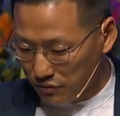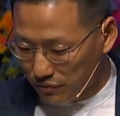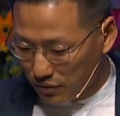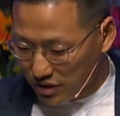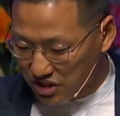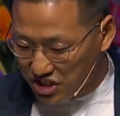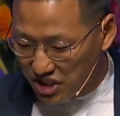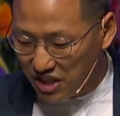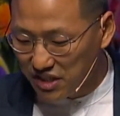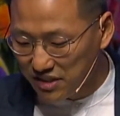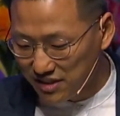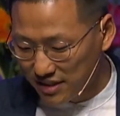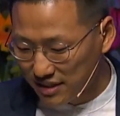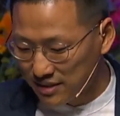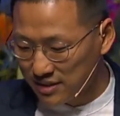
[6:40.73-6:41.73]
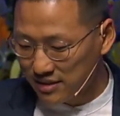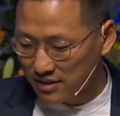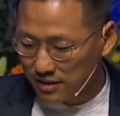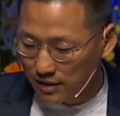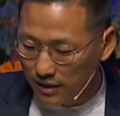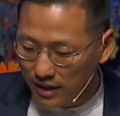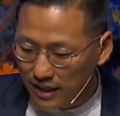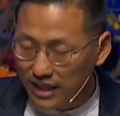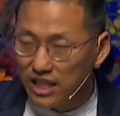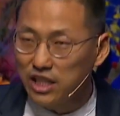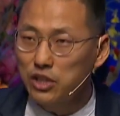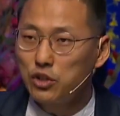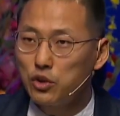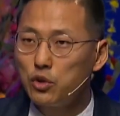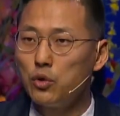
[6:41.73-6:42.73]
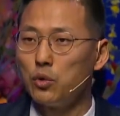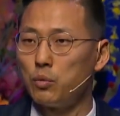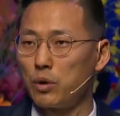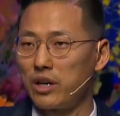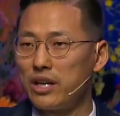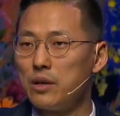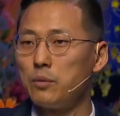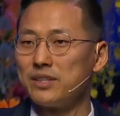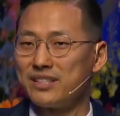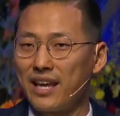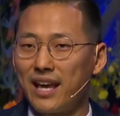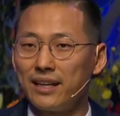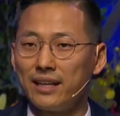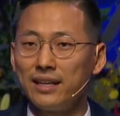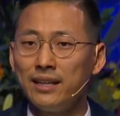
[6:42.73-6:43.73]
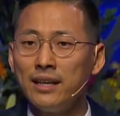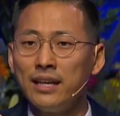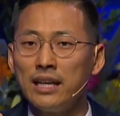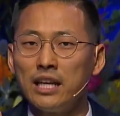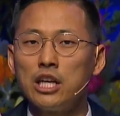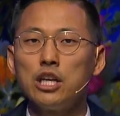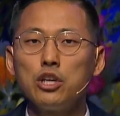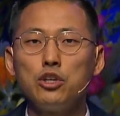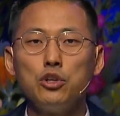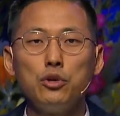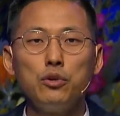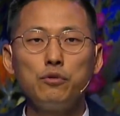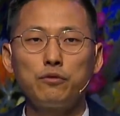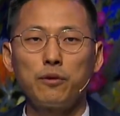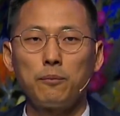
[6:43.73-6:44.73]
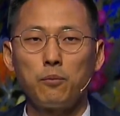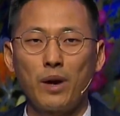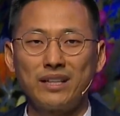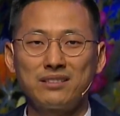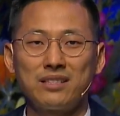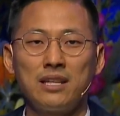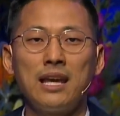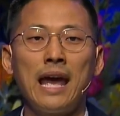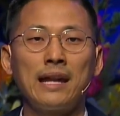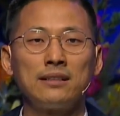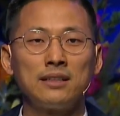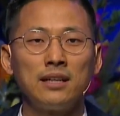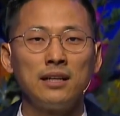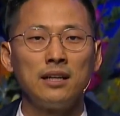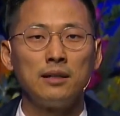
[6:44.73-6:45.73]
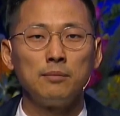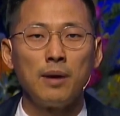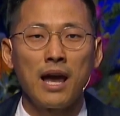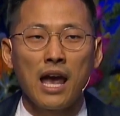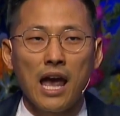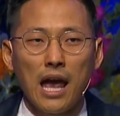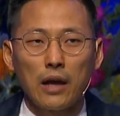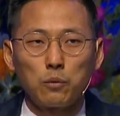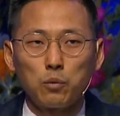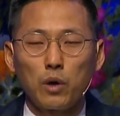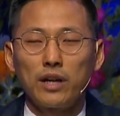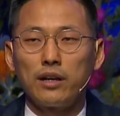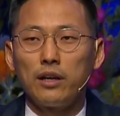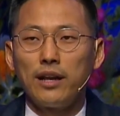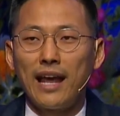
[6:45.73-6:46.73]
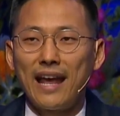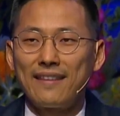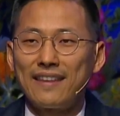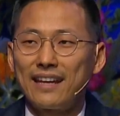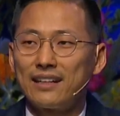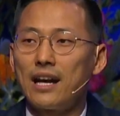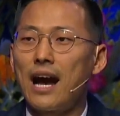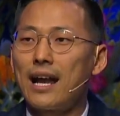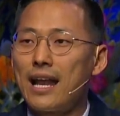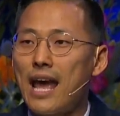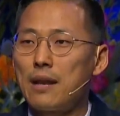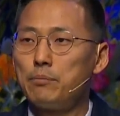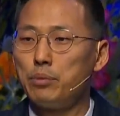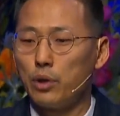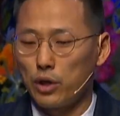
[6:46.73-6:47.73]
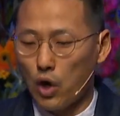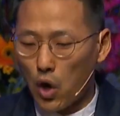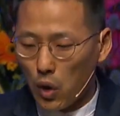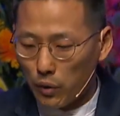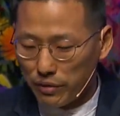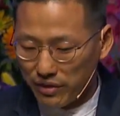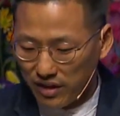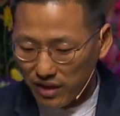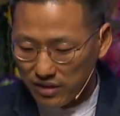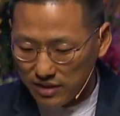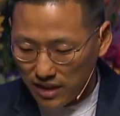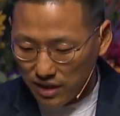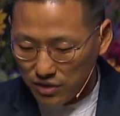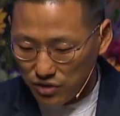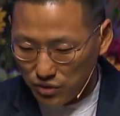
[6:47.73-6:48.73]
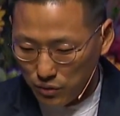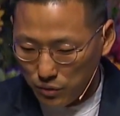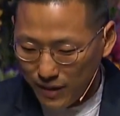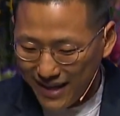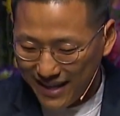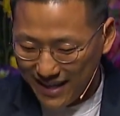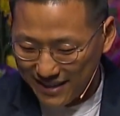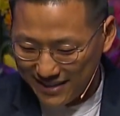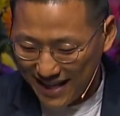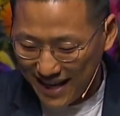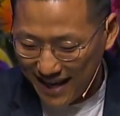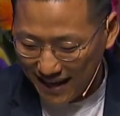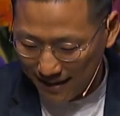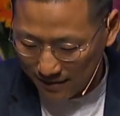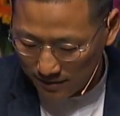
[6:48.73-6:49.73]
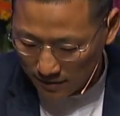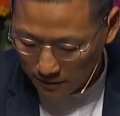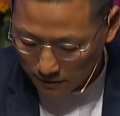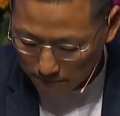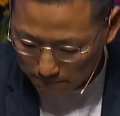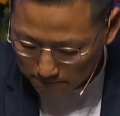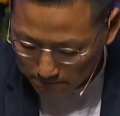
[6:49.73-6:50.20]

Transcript: For Jesus, he knew where he was headed. He knew from whence he had come and that God had put all things into his hands.